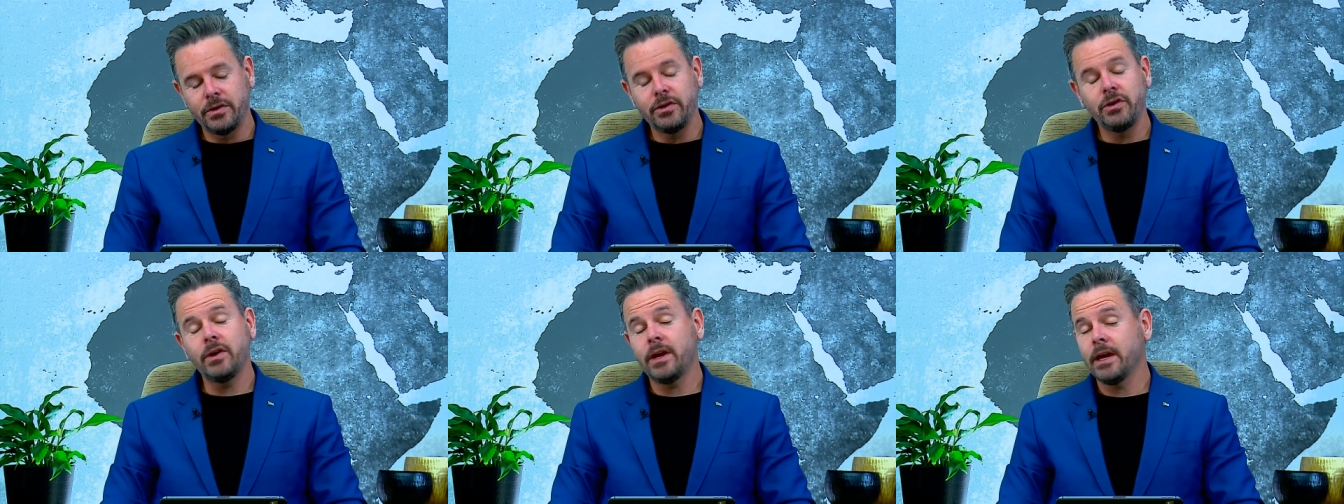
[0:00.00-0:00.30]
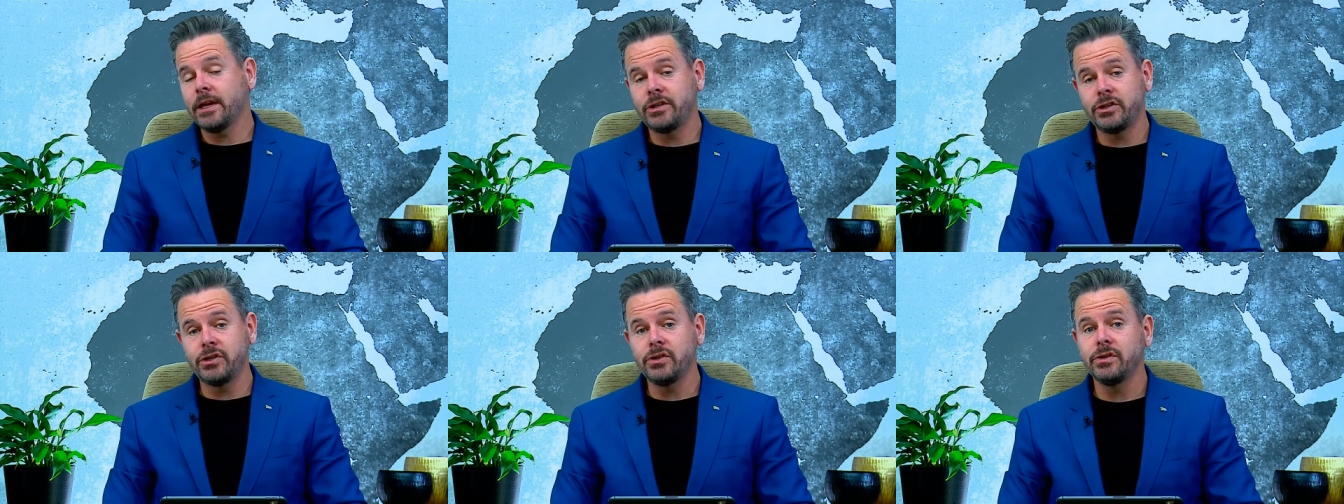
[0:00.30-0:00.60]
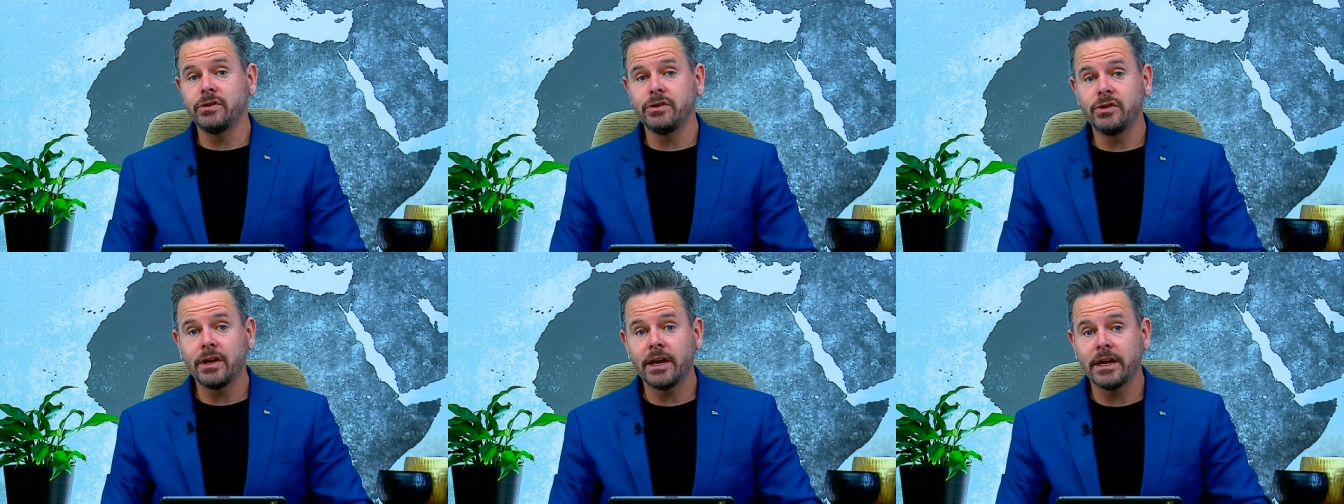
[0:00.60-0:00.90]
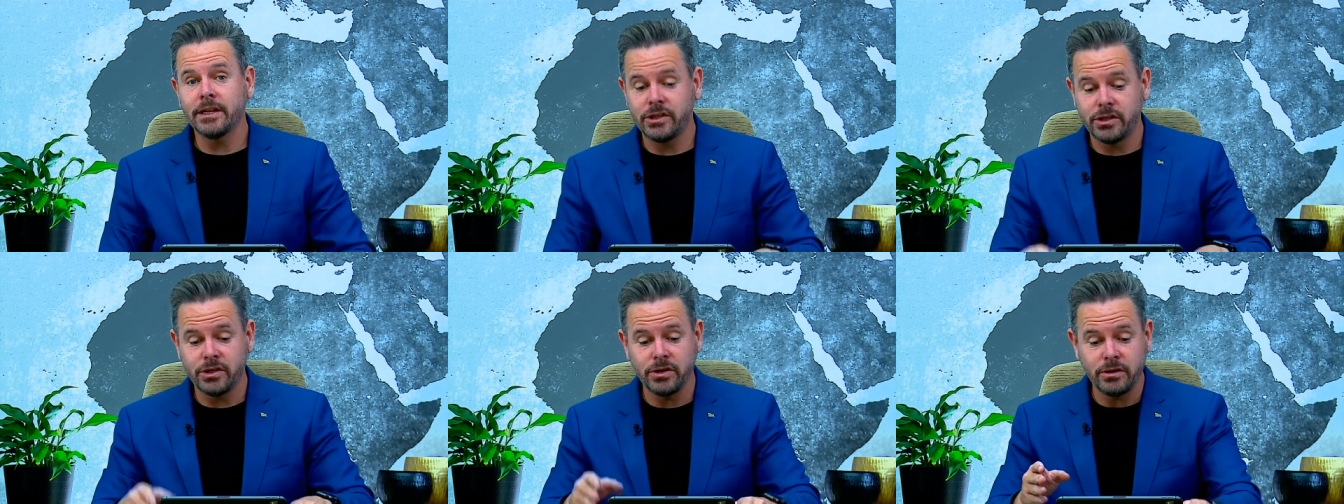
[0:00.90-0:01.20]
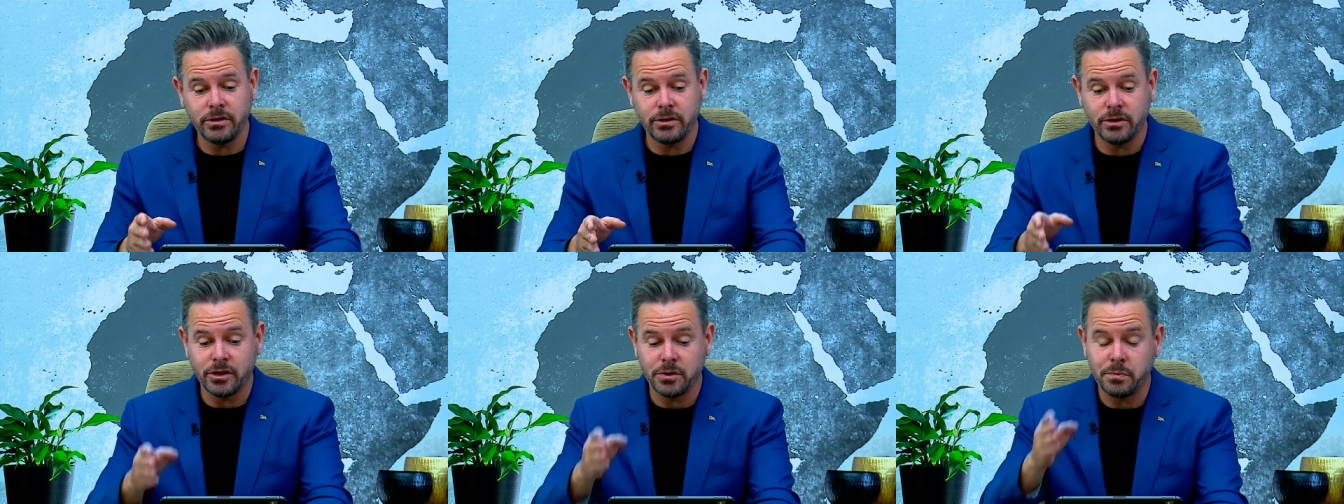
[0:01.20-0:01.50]
and you can choose, you can
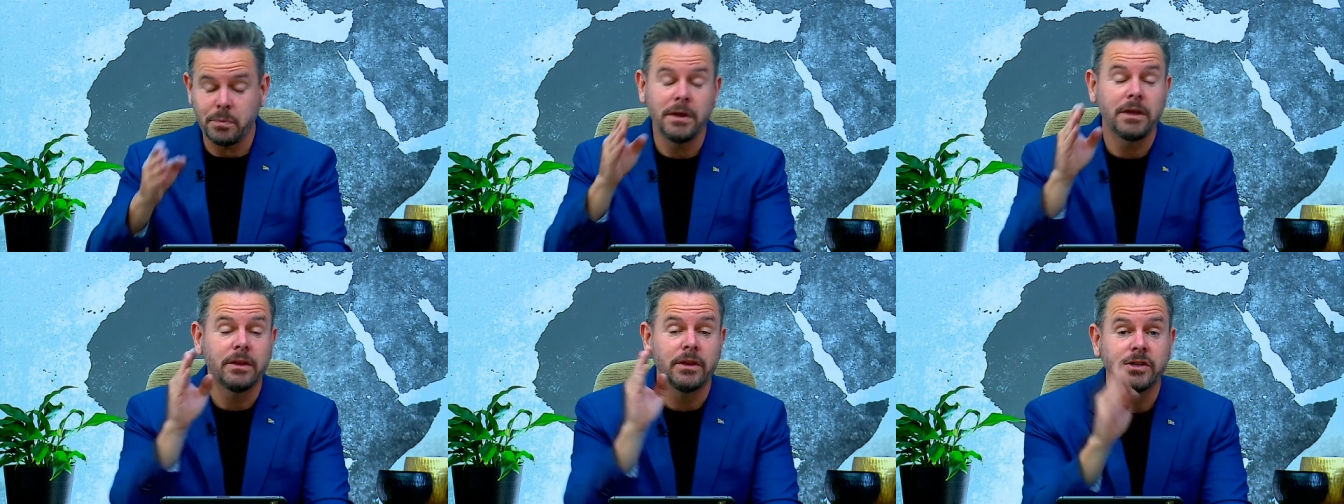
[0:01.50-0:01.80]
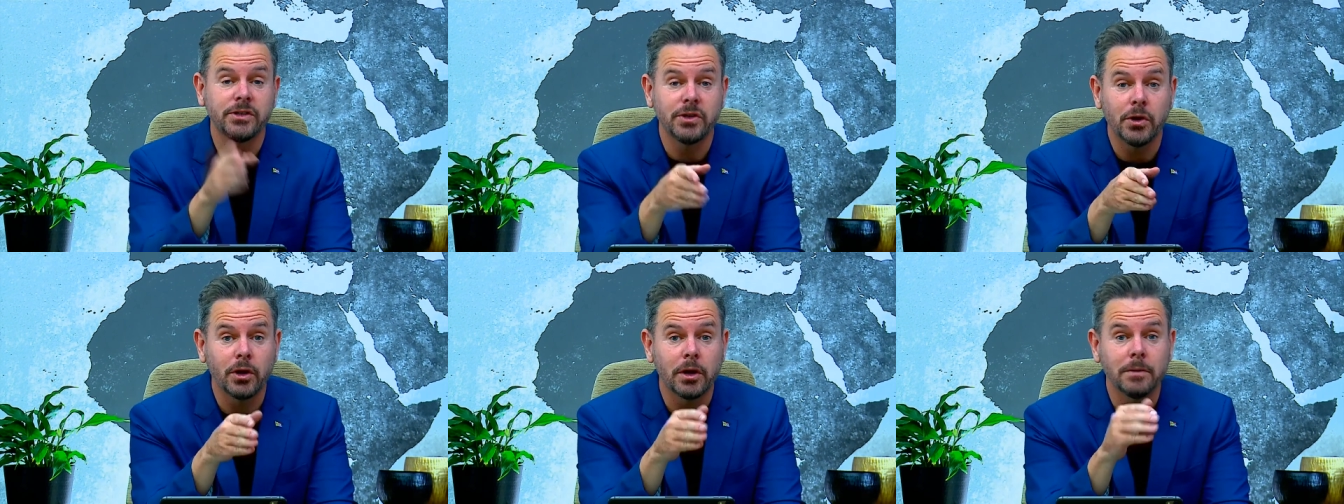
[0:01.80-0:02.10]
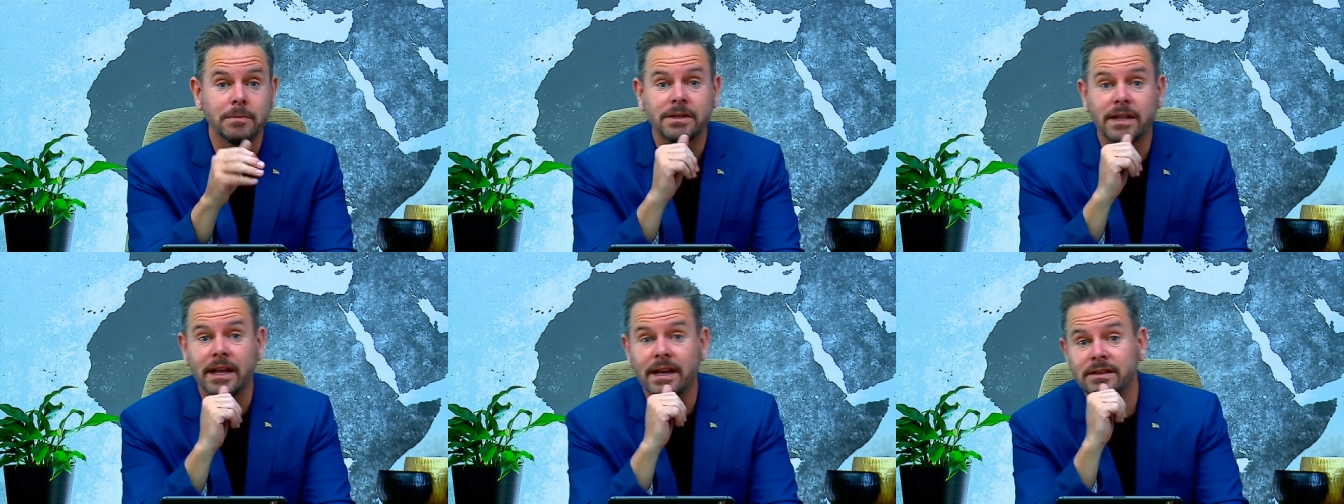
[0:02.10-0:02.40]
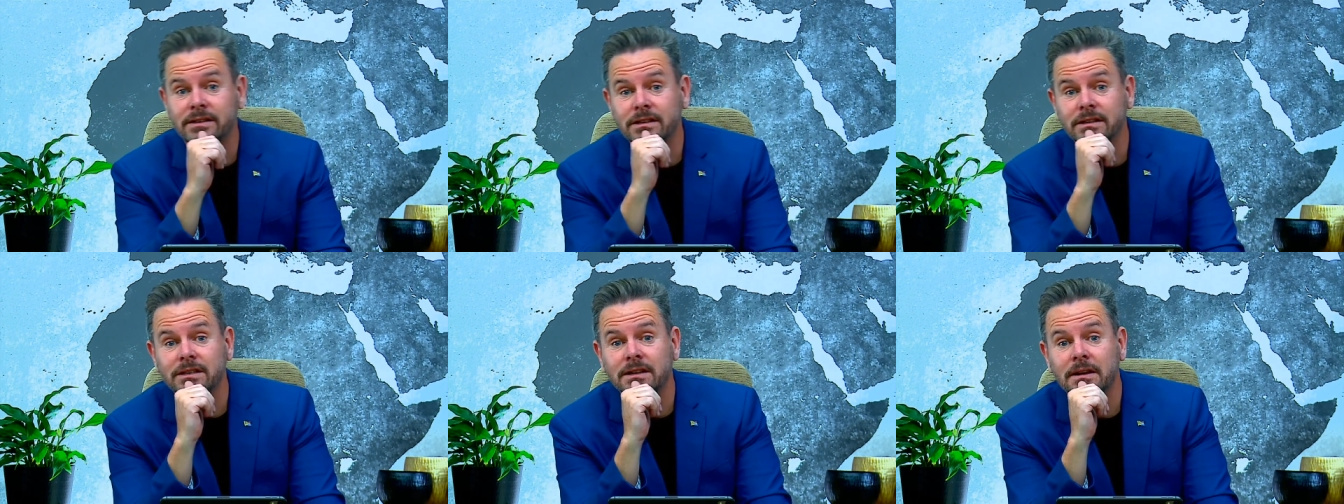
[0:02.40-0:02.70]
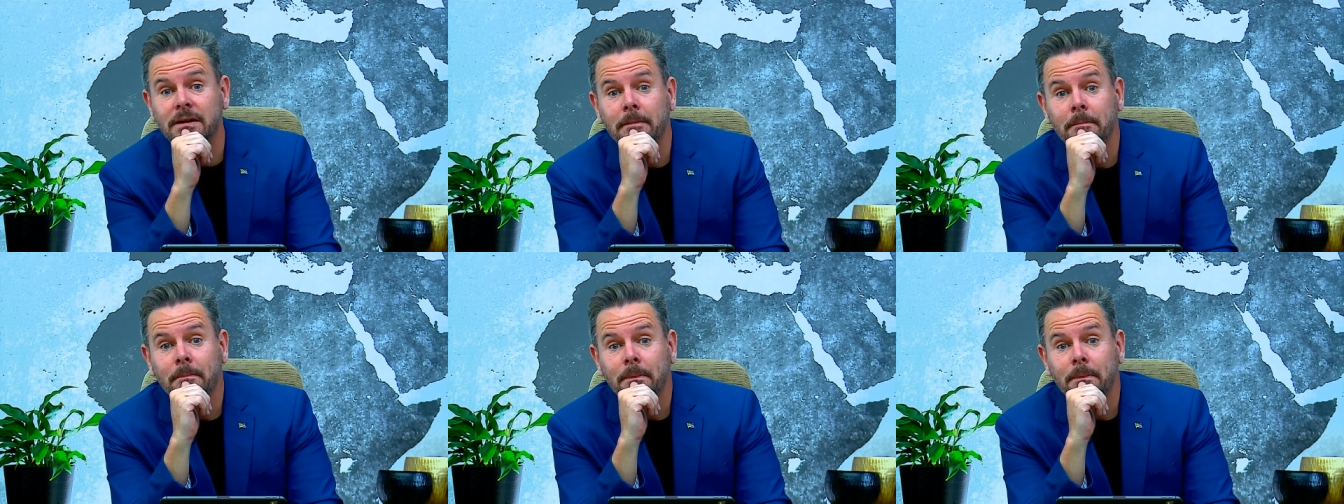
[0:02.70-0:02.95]
choose to speak the circumstances,